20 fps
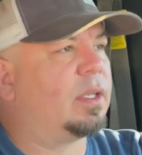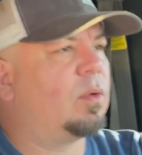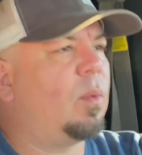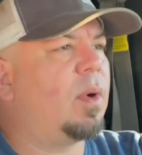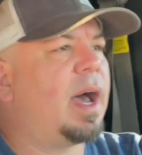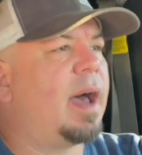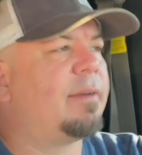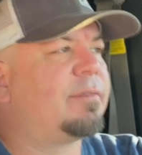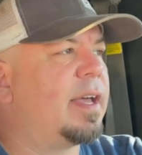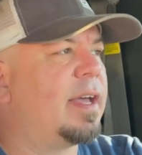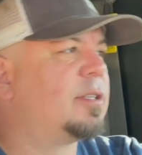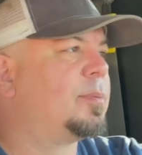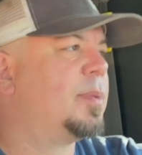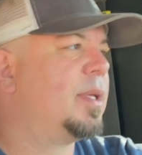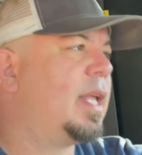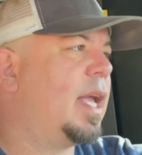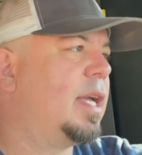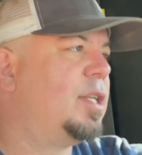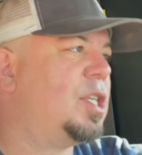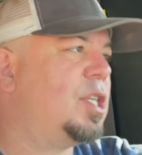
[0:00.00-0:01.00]
The wife asked me
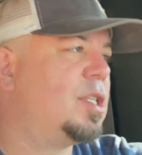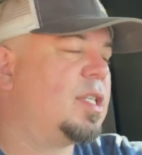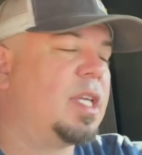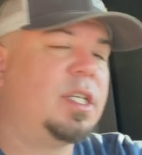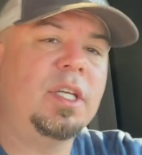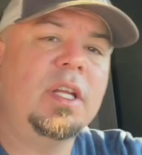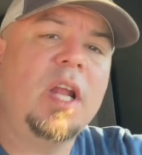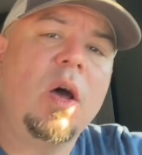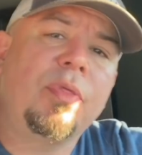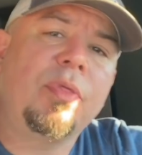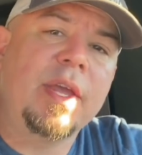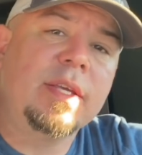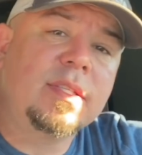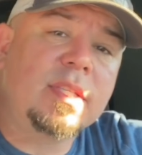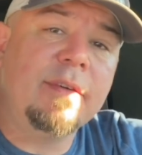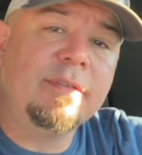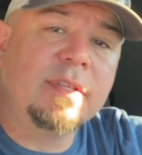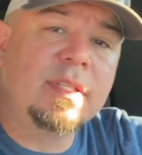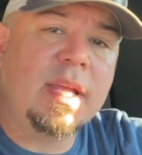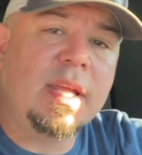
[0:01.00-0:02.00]
today, she said, you know
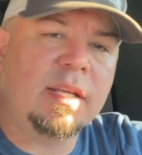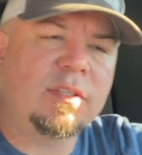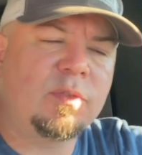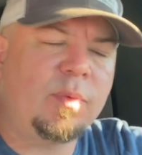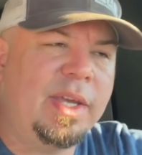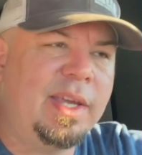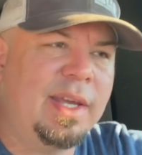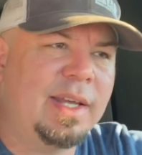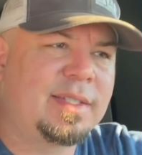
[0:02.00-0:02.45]
Thanksgiving's next week?